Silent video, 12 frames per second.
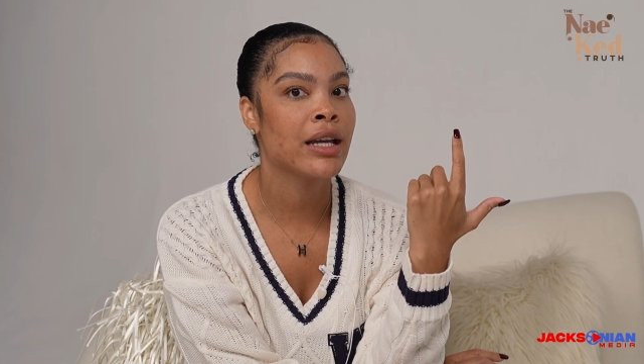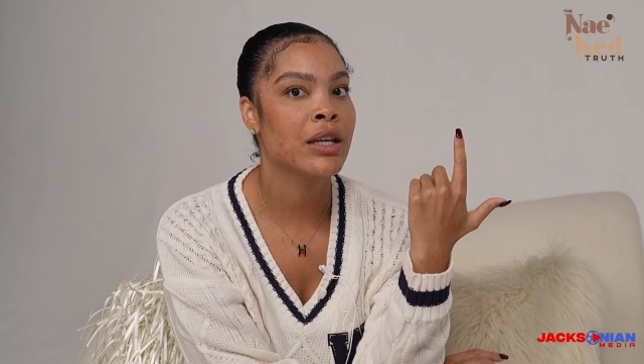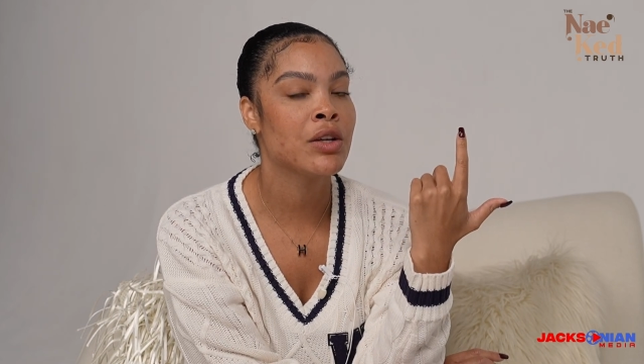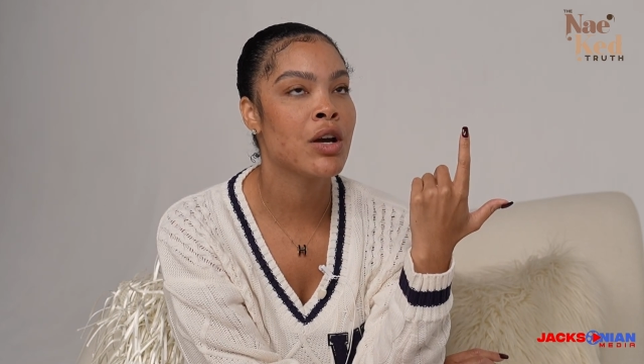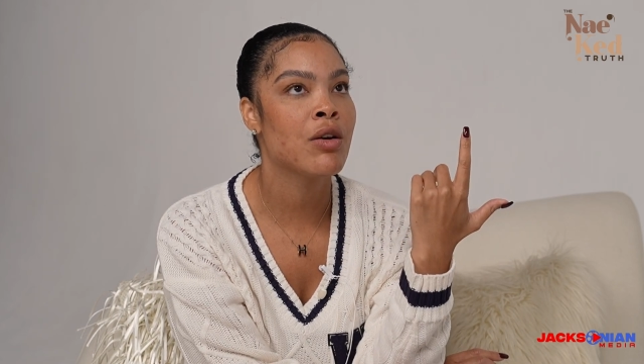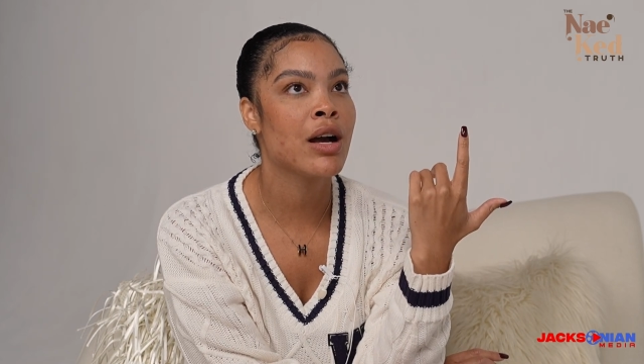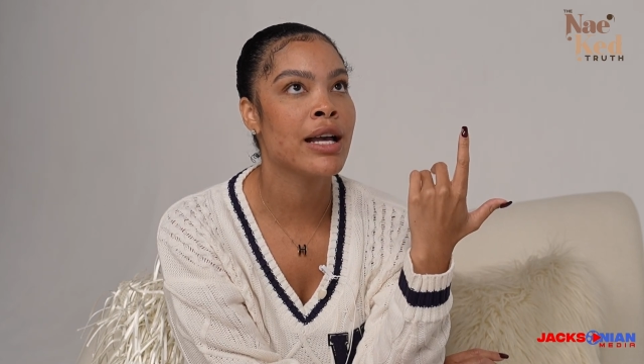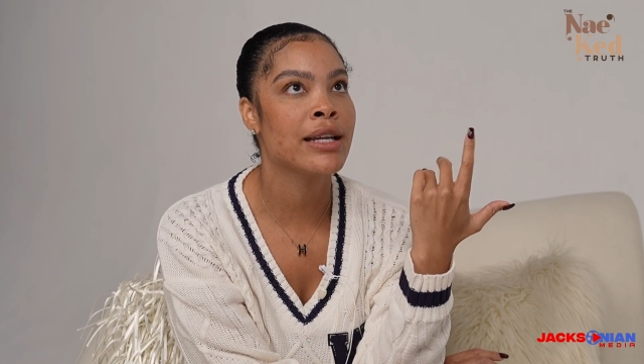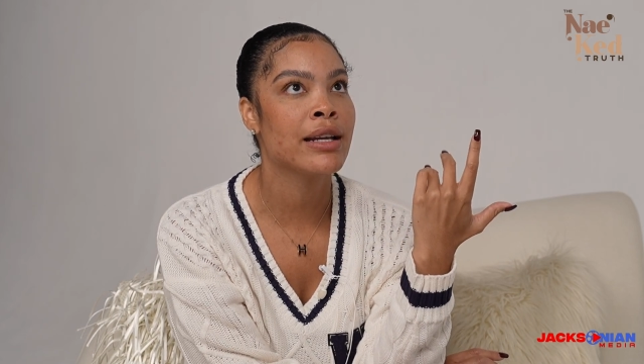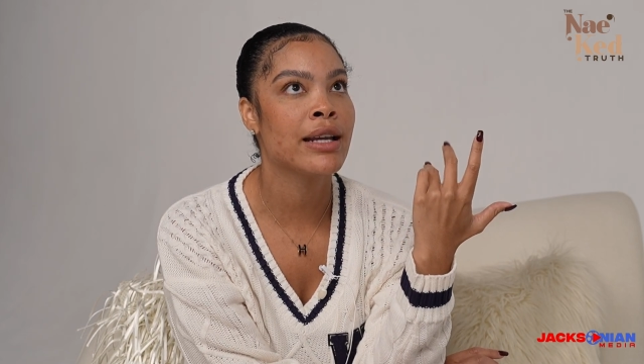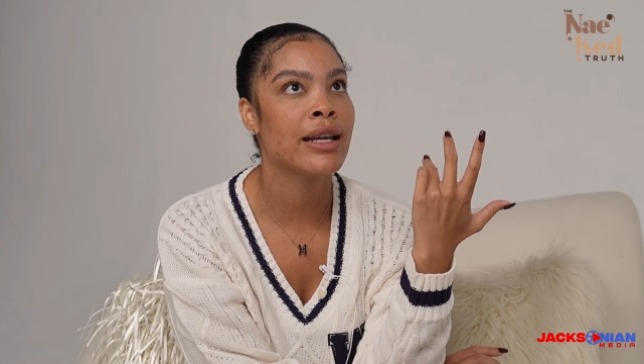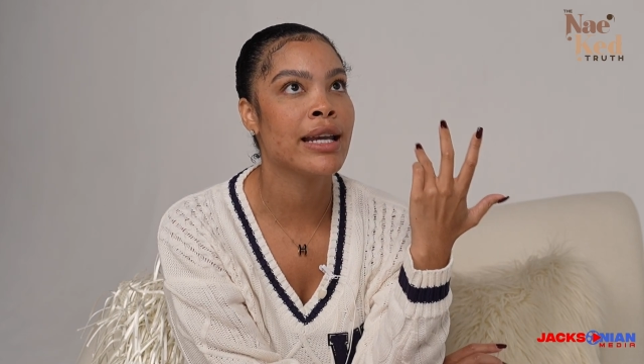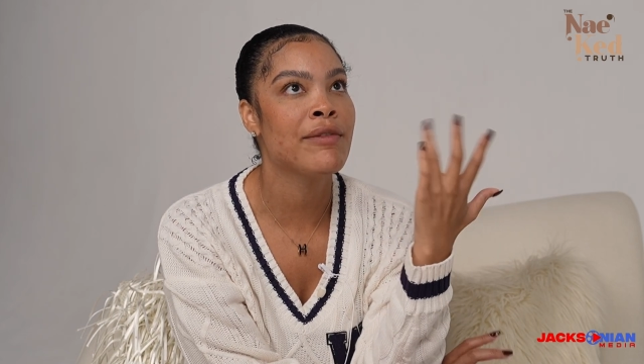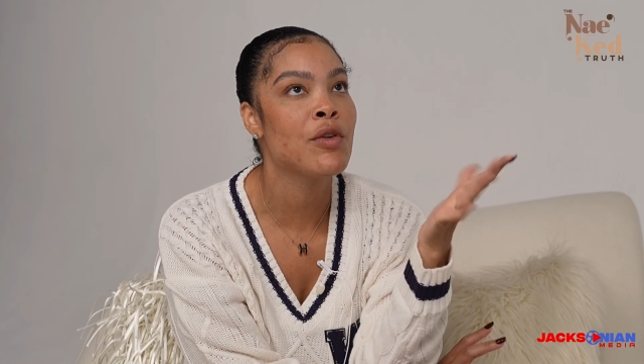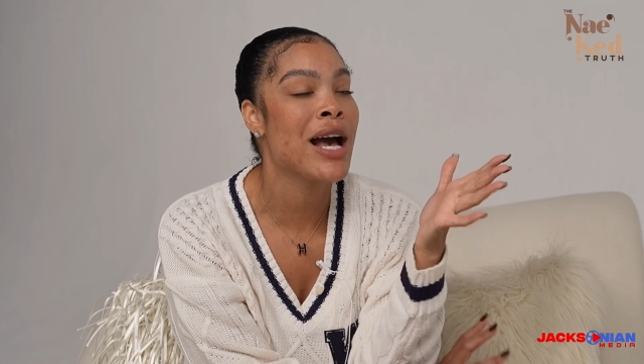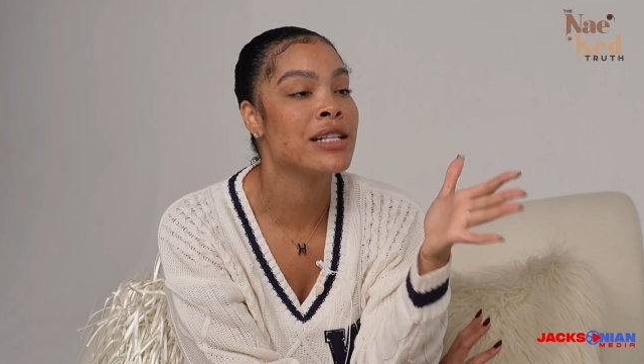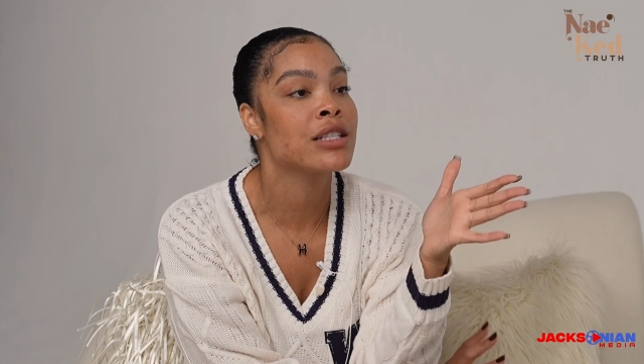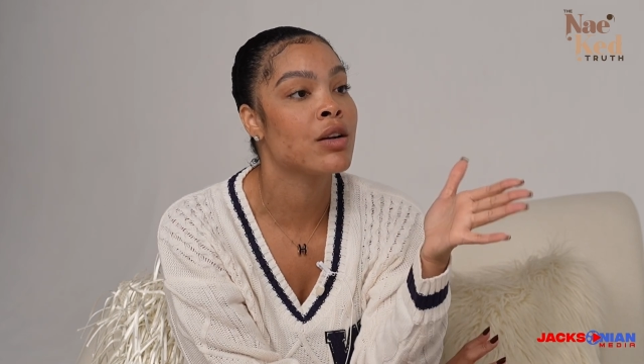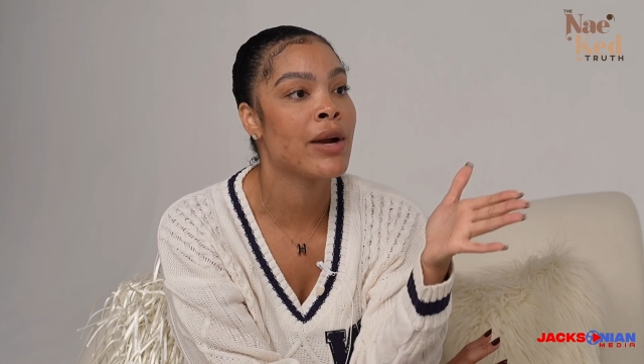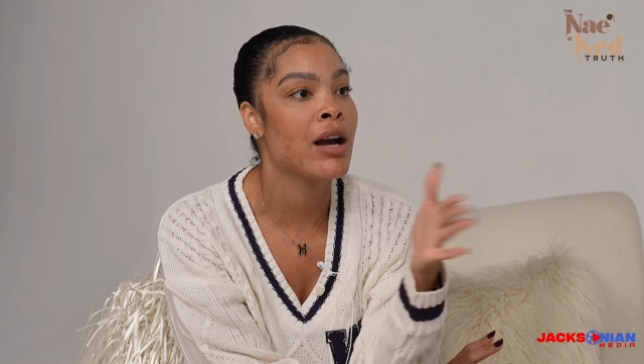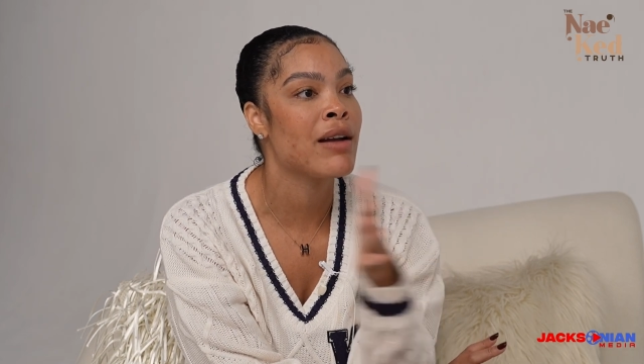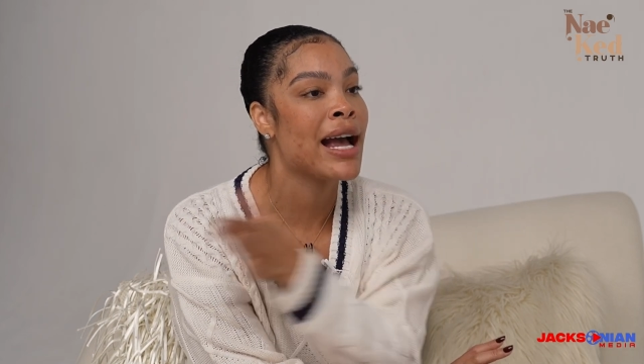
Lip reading: and if you ask around,